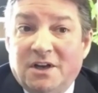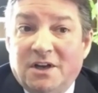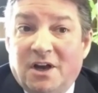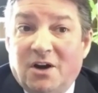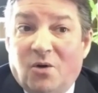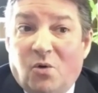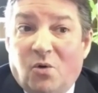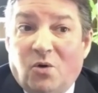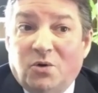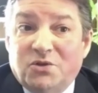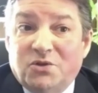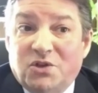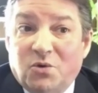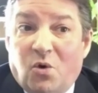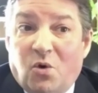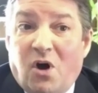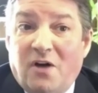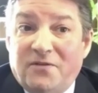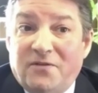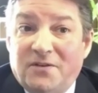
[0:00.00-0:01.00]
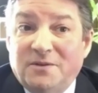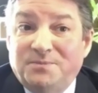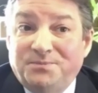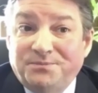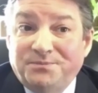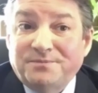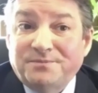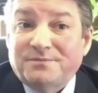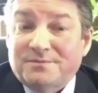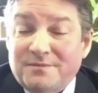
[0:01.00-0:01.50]
all too often,
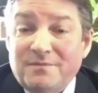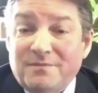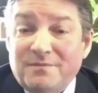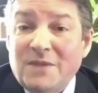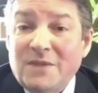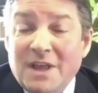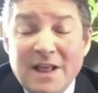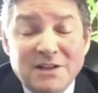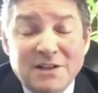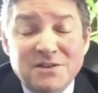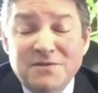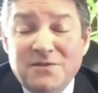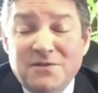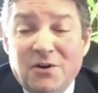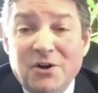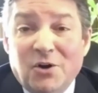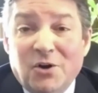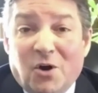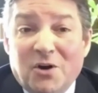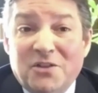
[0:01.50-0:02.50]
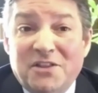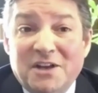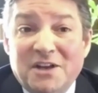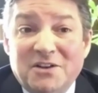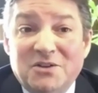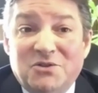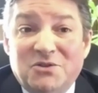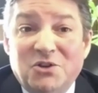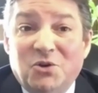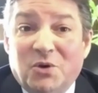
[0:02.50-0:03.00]
that's a very hard thing
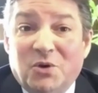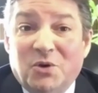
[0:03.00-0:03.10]
to do.